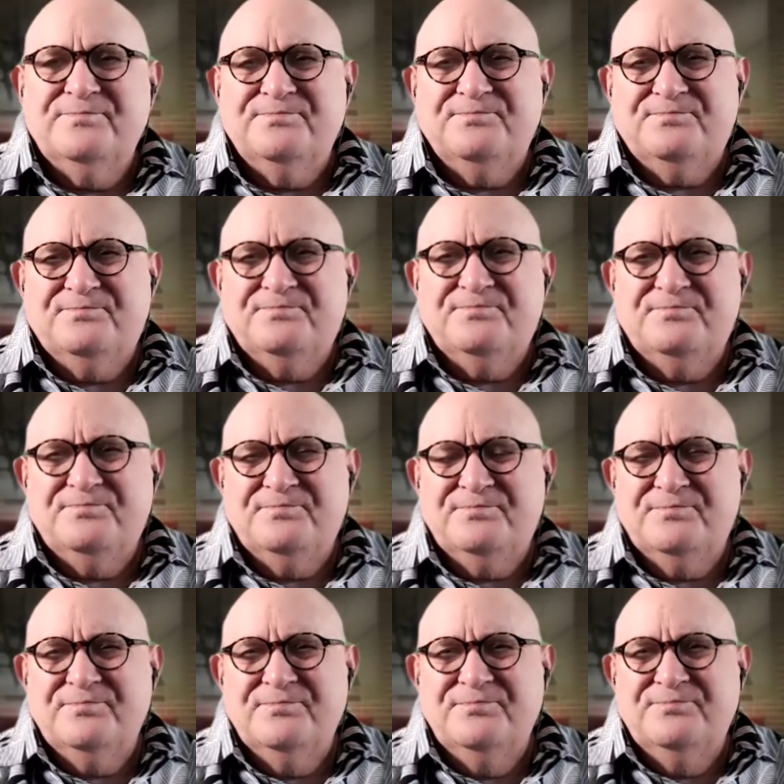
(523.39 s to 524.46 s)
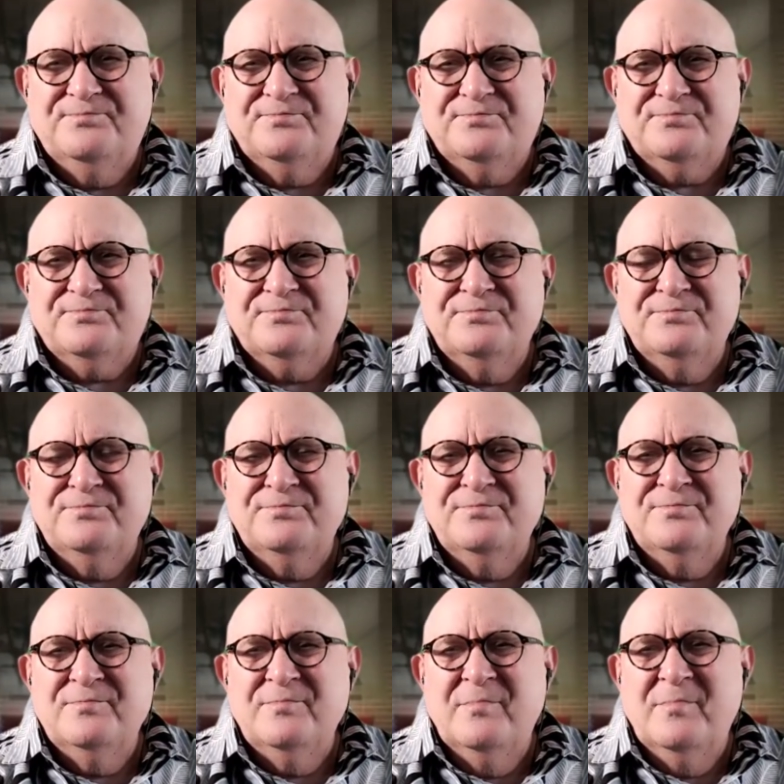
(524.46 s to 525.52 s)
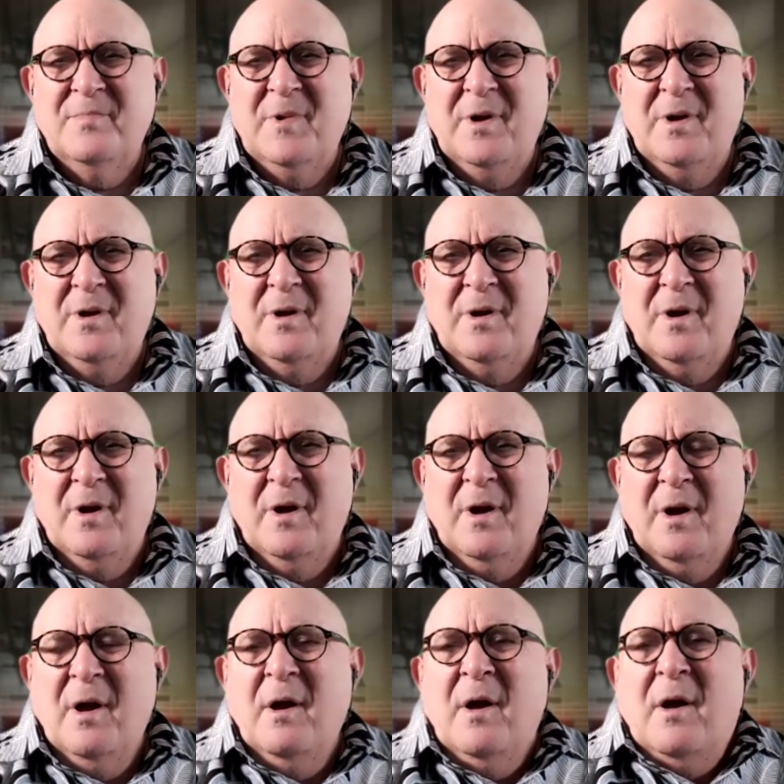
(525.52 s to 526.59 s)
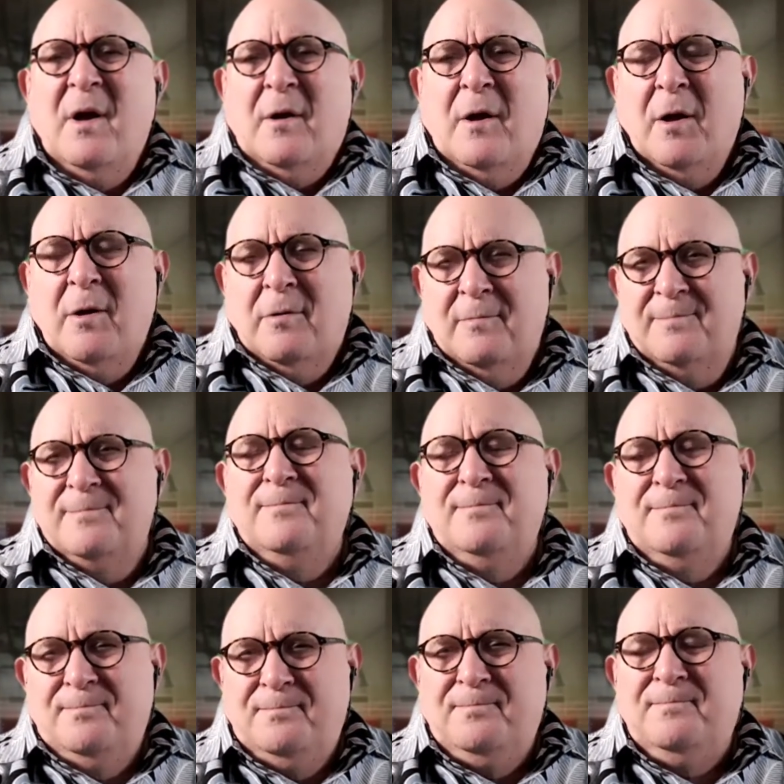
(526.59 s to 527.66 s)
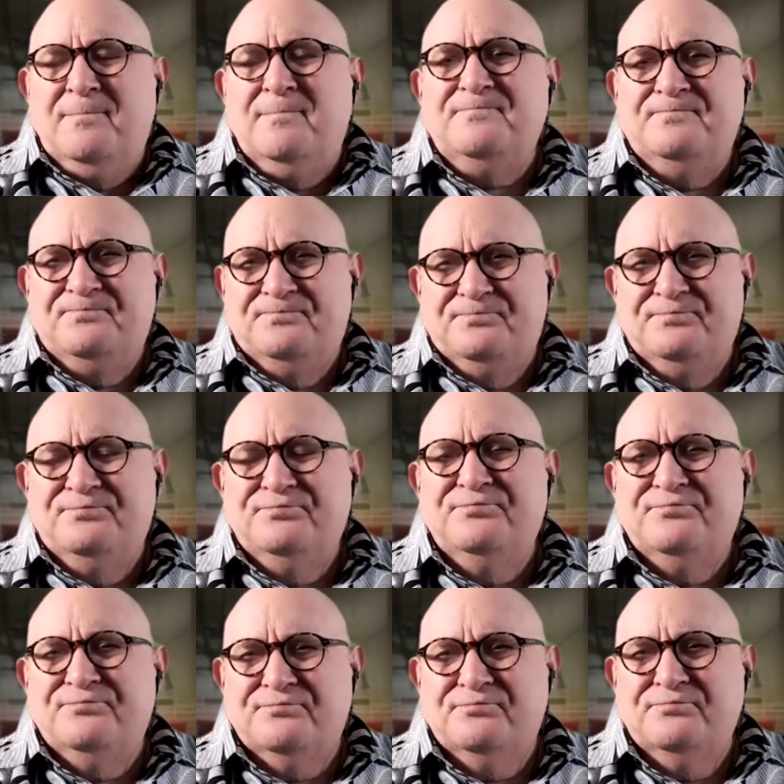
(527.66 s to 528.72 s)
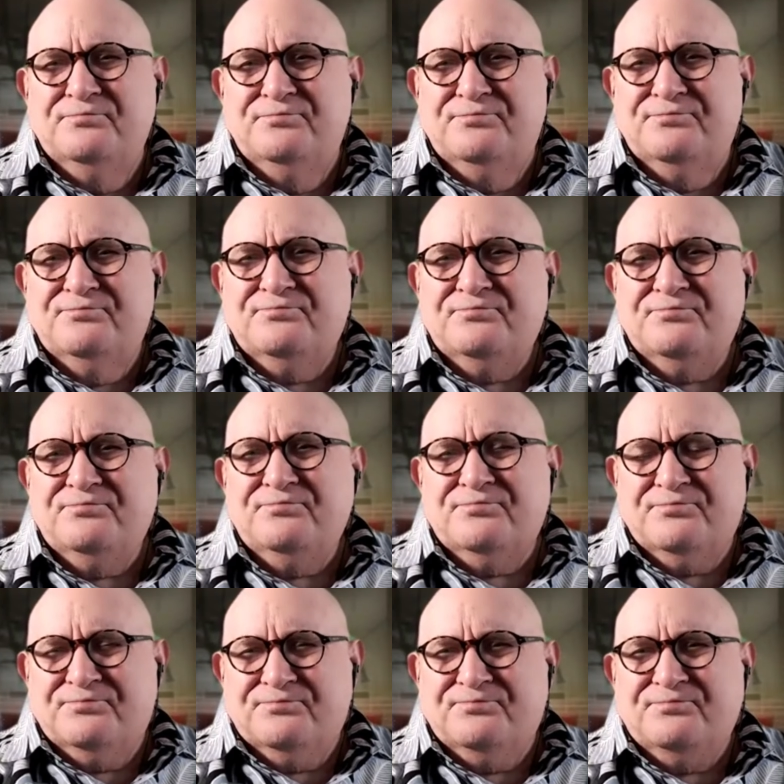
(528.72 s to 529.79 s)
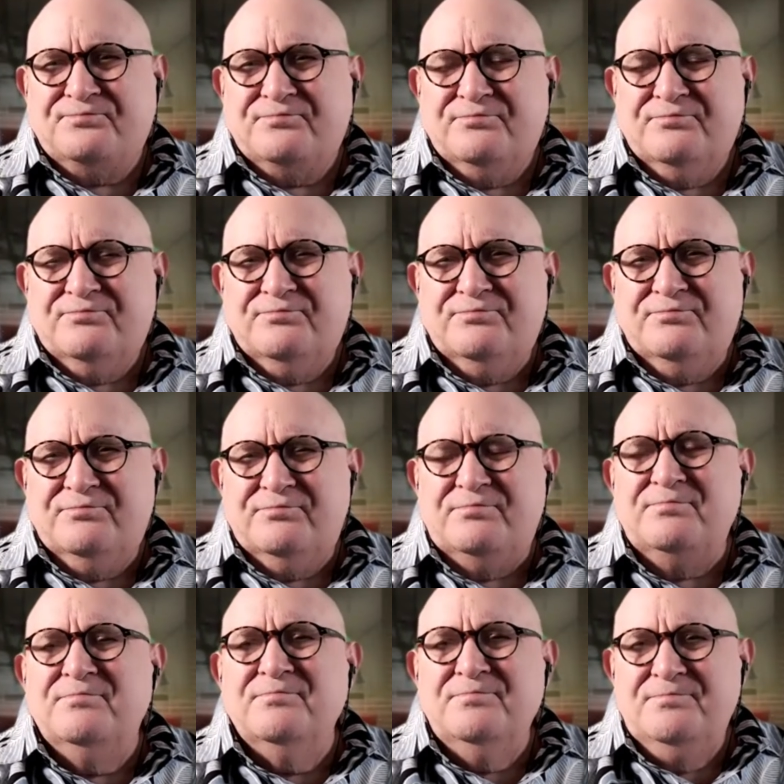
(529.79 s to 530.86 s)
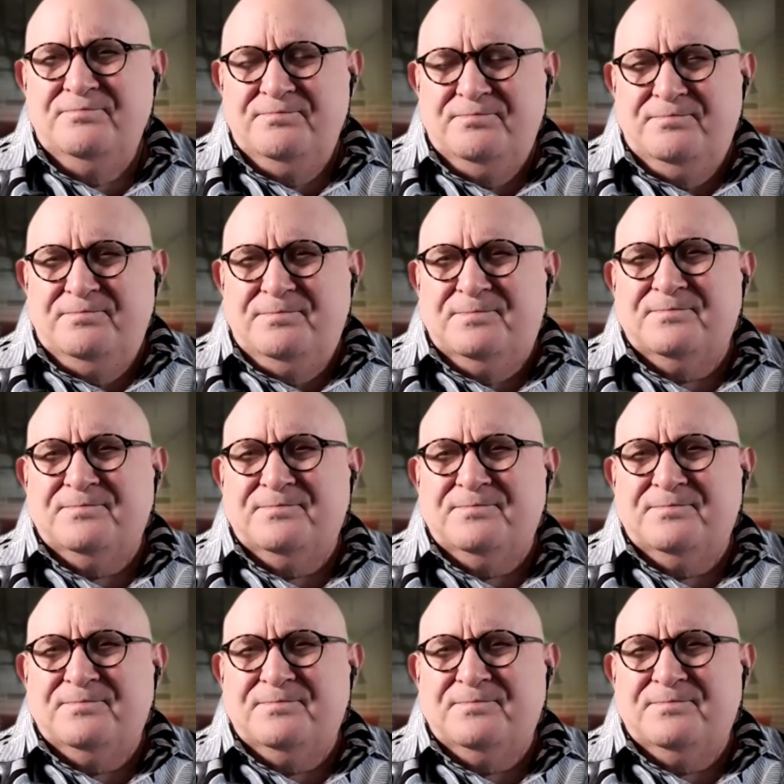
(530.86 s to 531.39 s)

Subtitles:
The person shown says nothing.